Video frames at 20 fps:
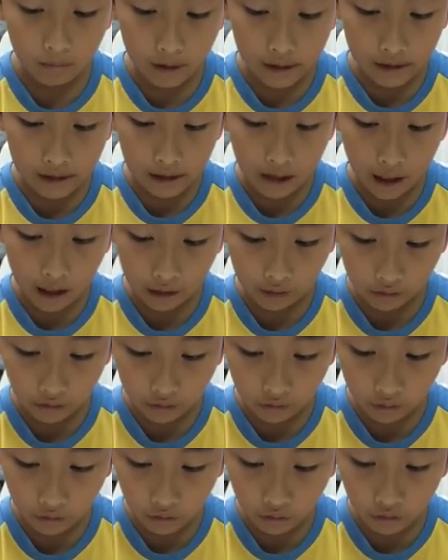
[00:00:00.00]
Besides,
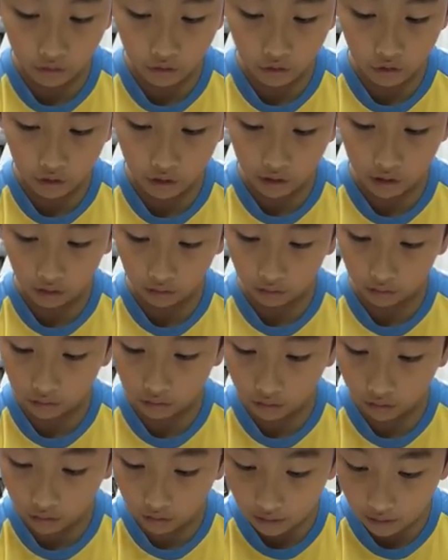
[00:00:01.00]
you should
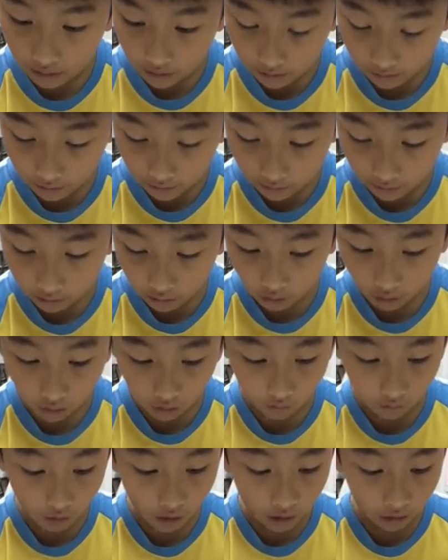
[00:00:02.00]
think of
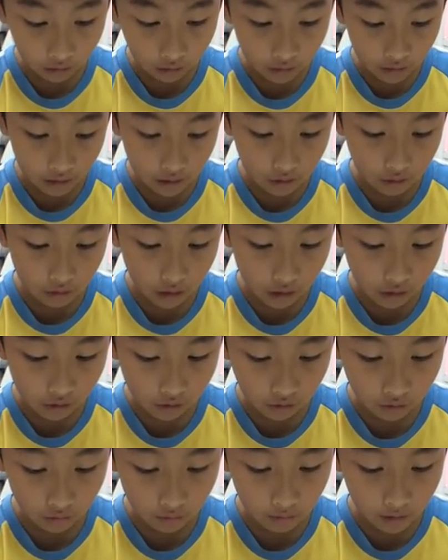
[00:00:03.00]
others. What do
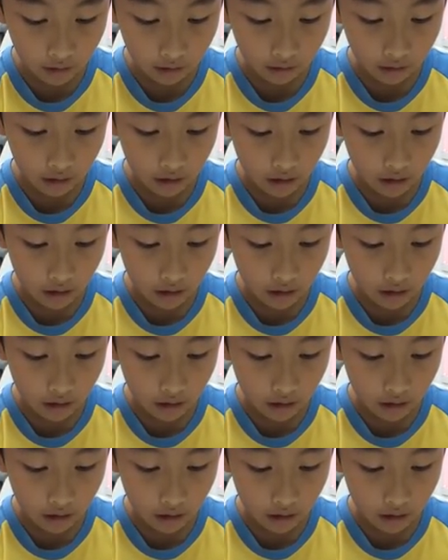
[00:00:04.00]
you mean?